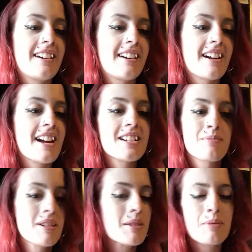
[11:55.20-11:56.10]
I had to
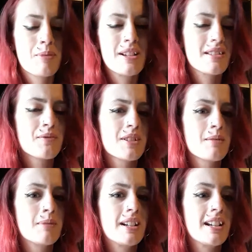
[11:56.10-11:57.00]
pick up a present for
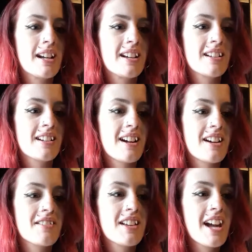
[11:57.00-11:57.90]
somebody, and
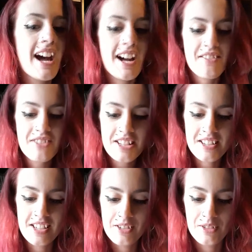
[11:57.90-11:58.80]
they have
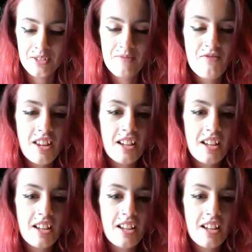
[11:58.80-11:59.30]
these little